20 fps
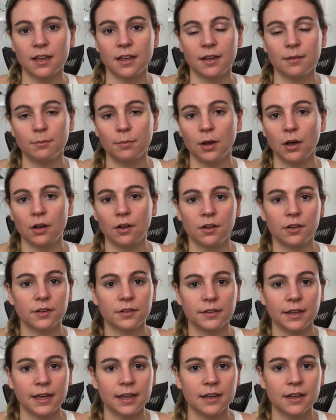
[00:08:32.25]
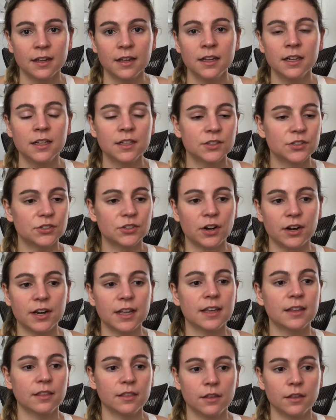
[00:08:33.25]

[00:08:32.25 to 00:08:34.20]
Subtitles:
and Paul are like starting